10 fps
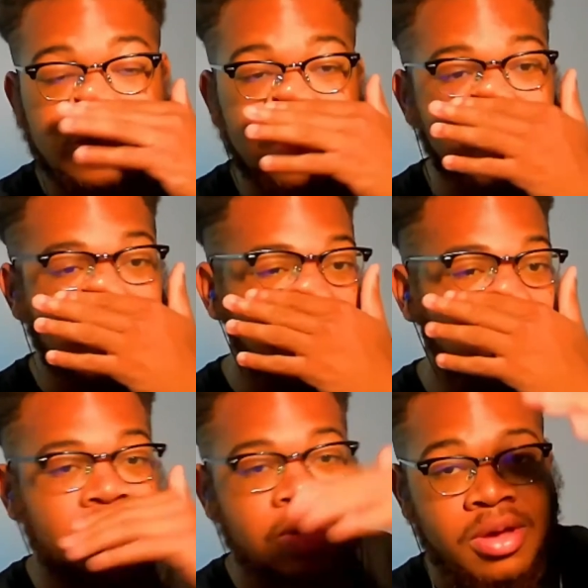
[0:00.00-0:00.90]
No.
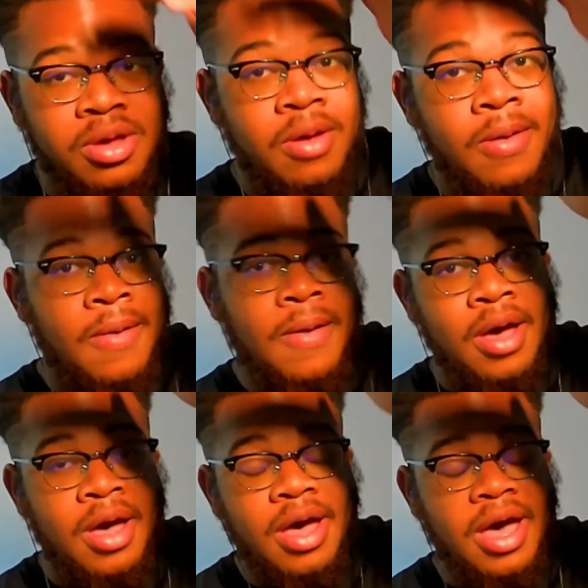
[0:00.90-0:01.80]

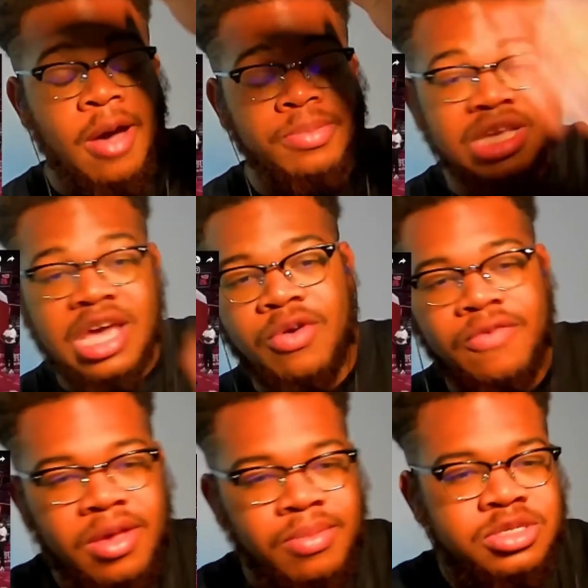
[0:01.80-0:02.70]
Upside with
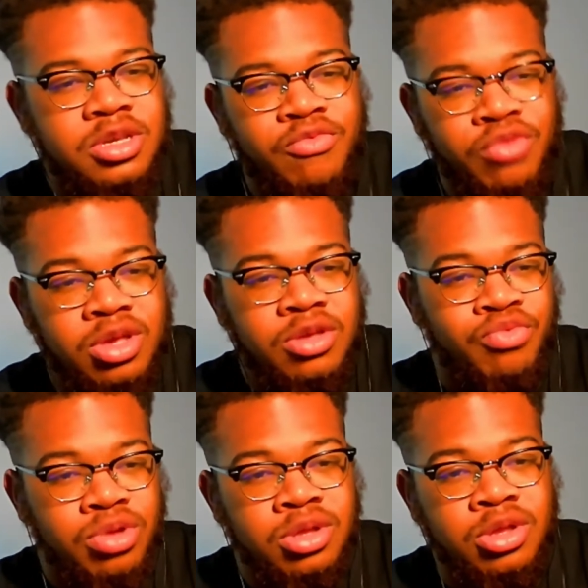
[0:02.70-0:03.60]
him, so really,
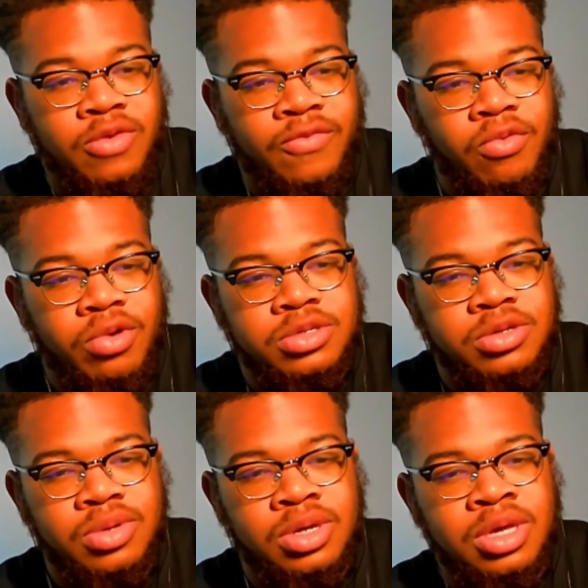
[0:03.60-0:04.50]
really looking forward
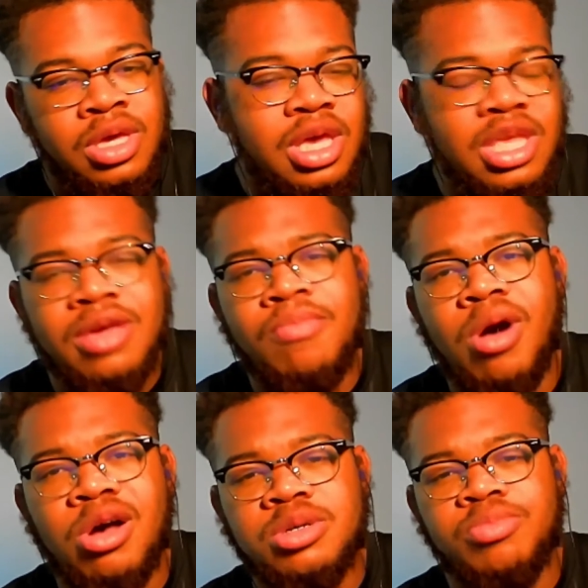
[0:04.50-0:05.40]
to it. And then
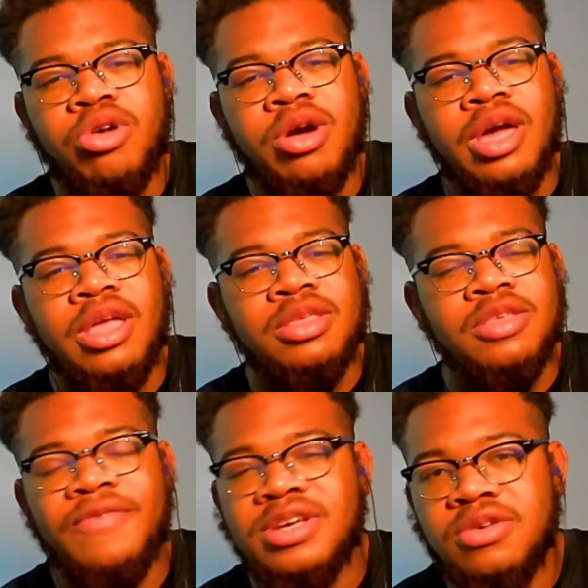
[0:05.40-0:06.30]
Miles McBride,
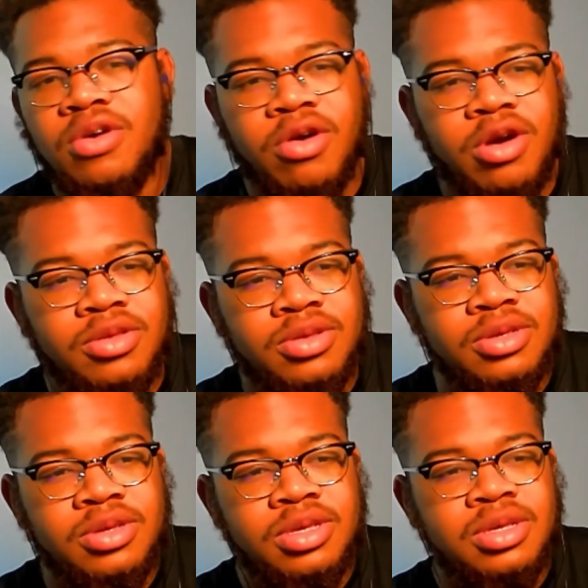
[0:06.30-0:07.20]
defensive guard,
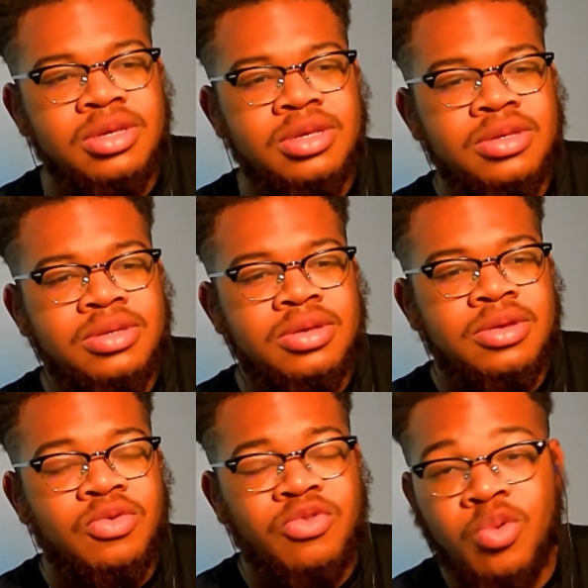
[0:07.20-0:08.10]

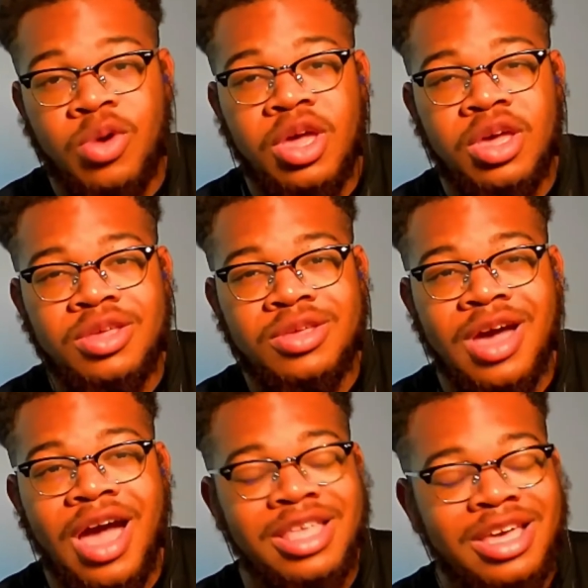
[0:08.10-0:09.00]
quick.
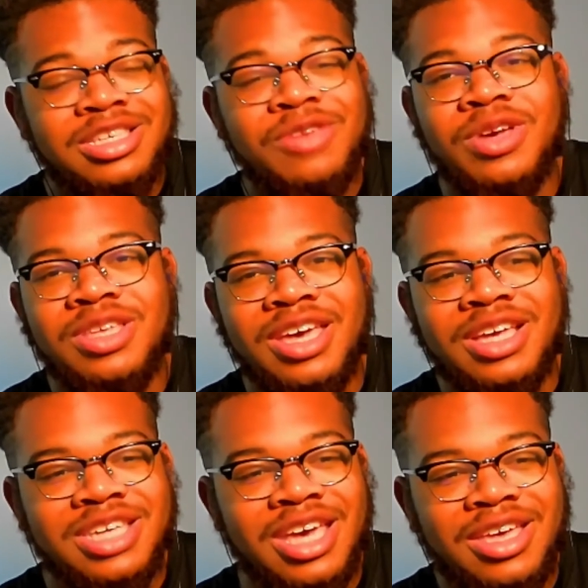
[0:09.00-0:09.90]
I did see what he did
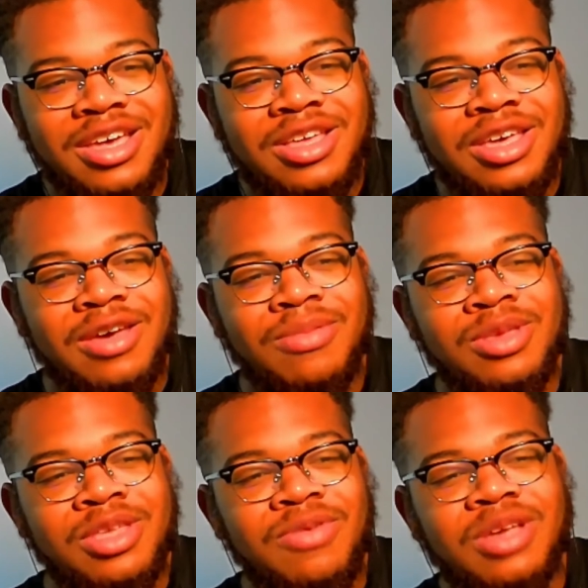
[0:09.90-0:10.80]
against Cade Cunningham.
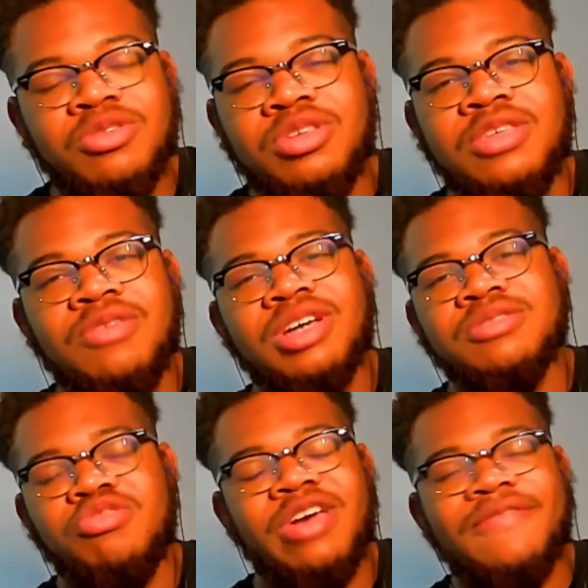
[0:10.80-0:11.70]
Then we got
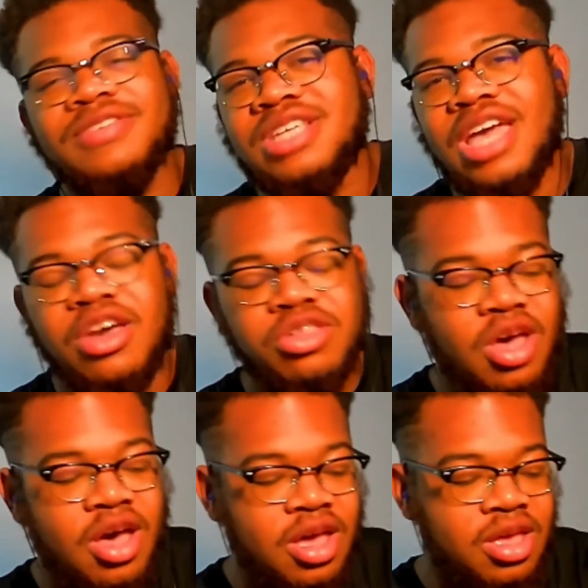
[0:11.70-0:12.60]
some draft and stash
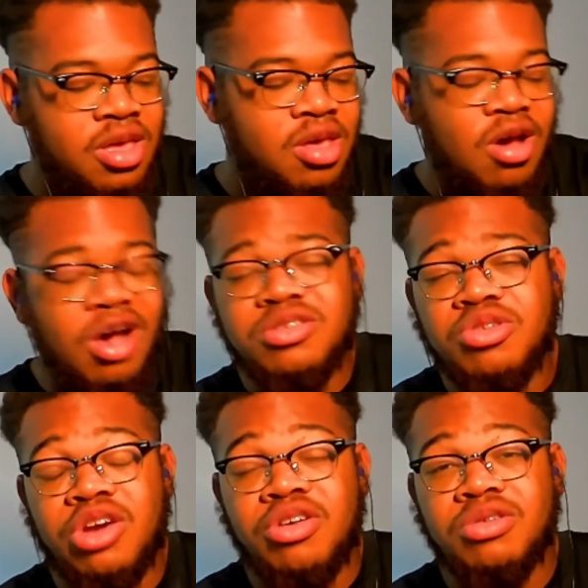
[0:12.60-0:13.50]
guy. Also
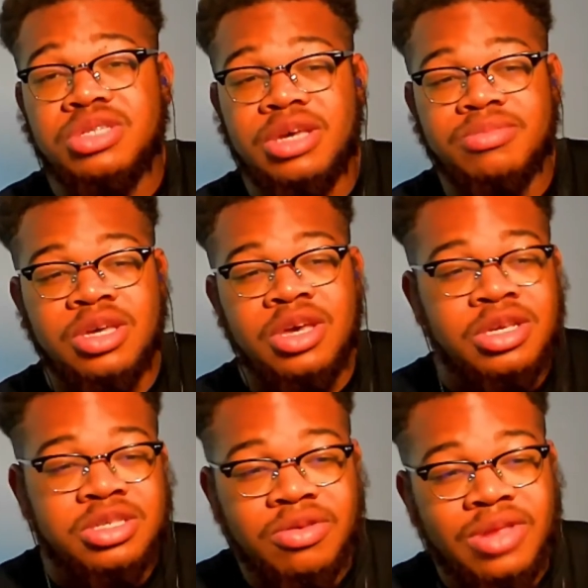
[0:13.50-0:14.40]
Jericho Sims,
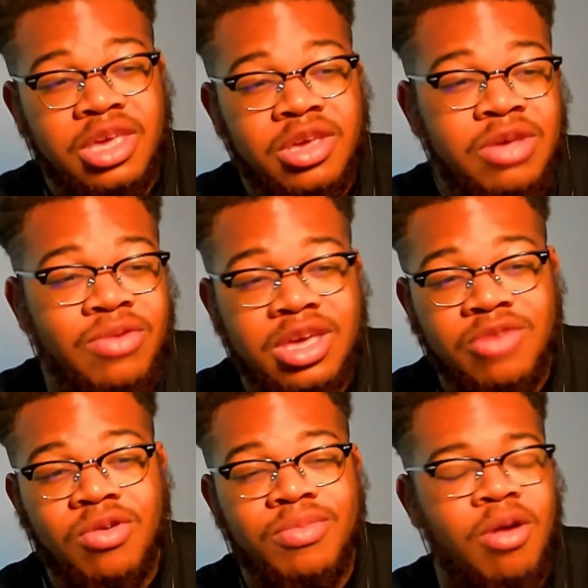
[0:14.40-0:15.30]
so he likely
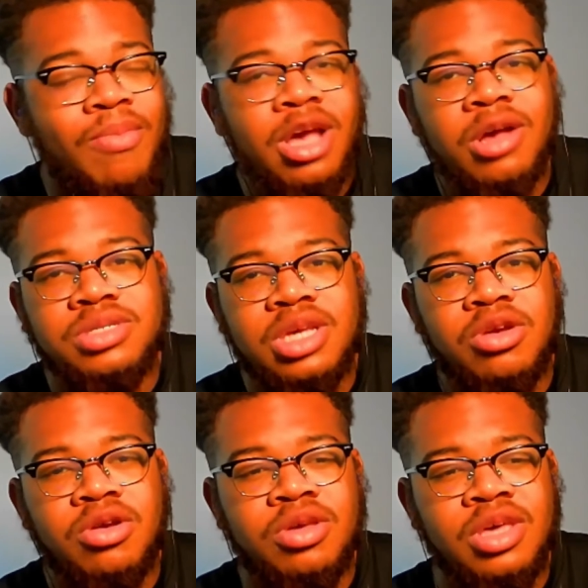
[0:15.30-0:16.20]
will be our backup
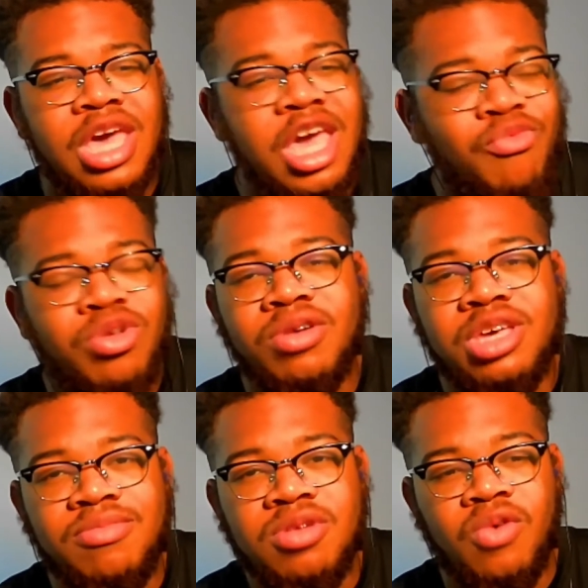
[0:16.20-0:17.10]
center if we don't
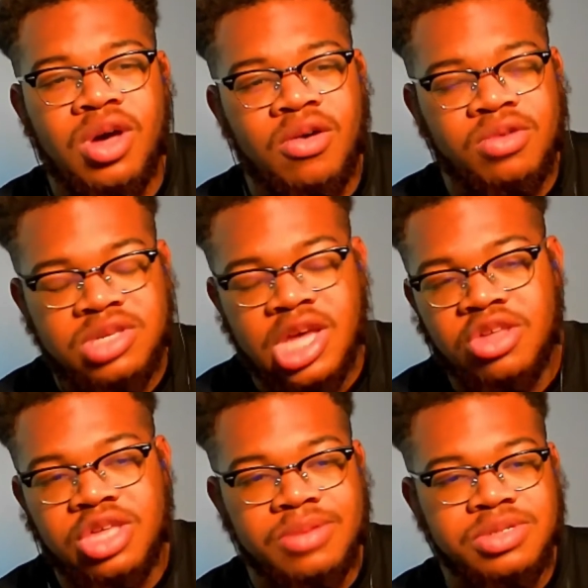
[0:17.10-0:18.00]
keep Noel,
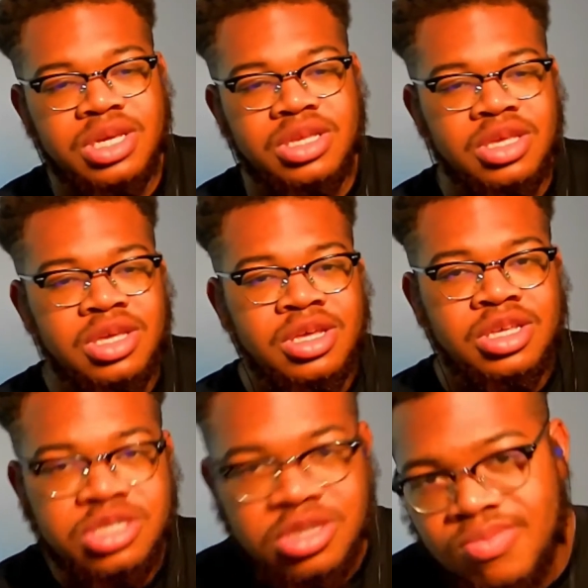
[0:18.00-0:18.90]
Taj Gibson,
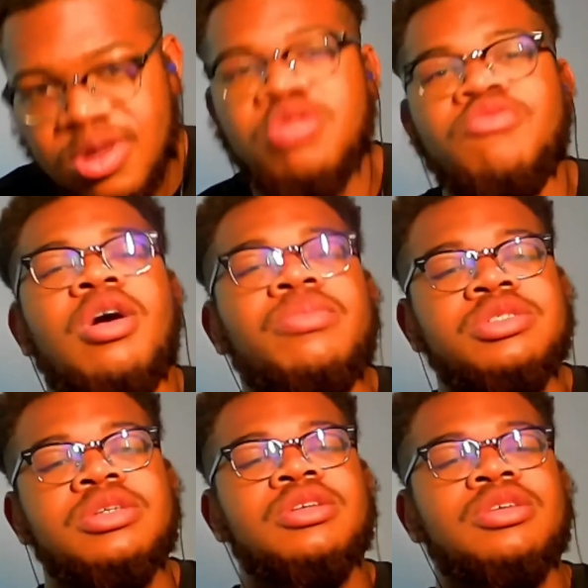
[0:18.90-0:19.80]
to Mitchell
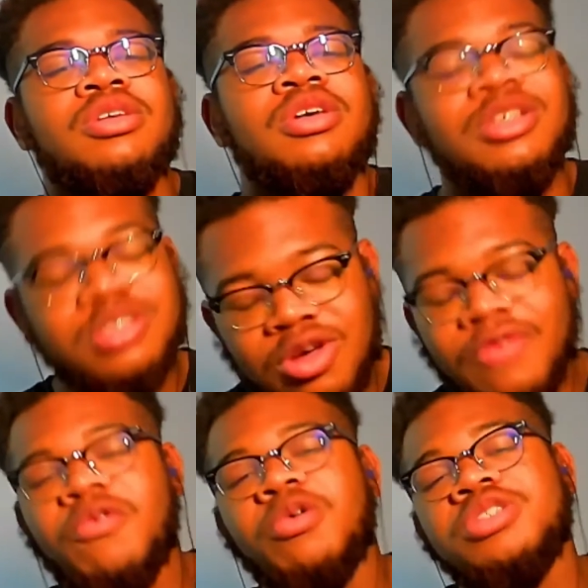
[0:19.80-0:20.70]
Robinson. So looking
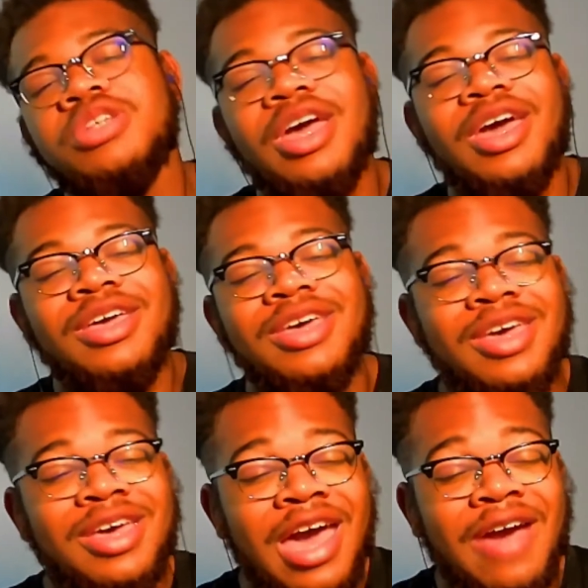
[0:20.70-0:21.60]
forward to that,
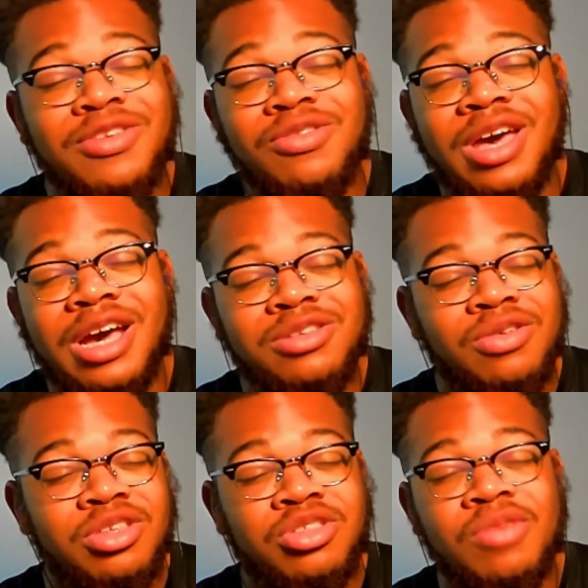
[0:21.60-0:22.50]
having two guys who
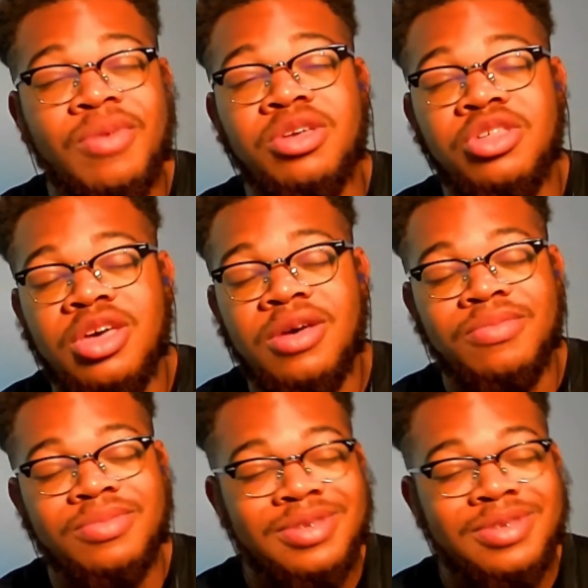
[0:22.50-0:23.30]
can just jump out the gym.